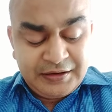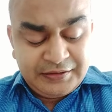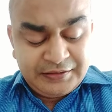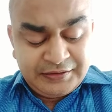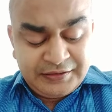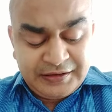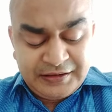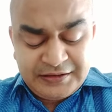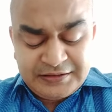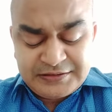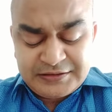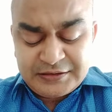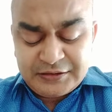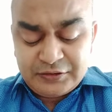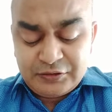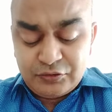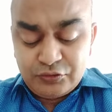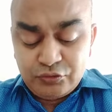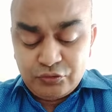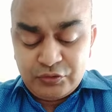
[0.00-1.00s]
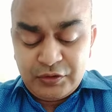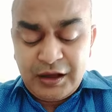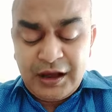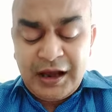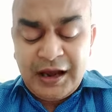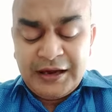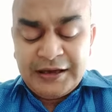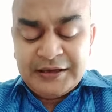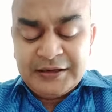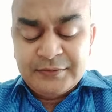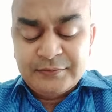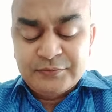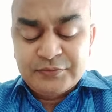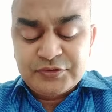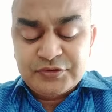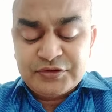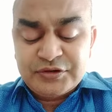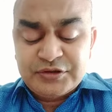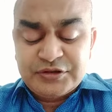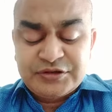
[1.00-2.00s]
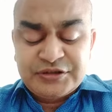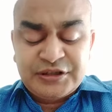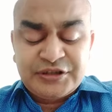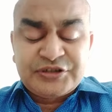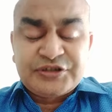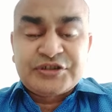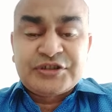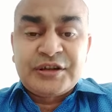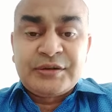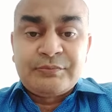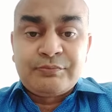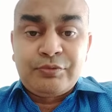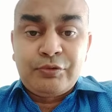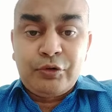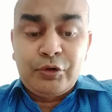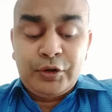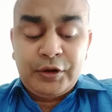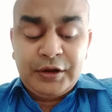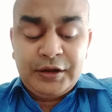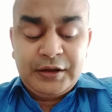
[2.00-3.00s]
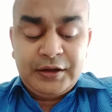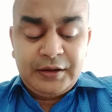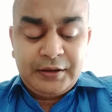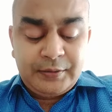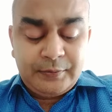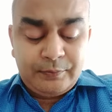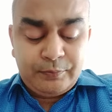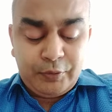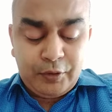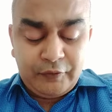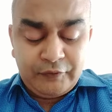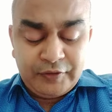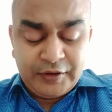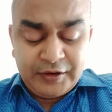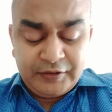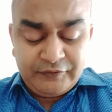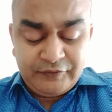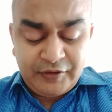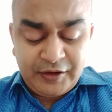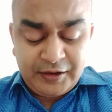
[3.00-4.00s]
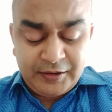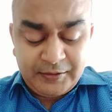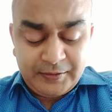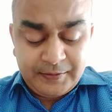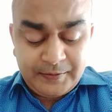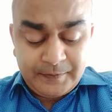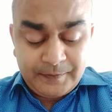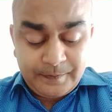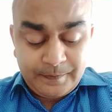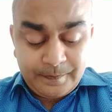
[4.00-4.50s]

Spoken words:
These include items such as employee provident fund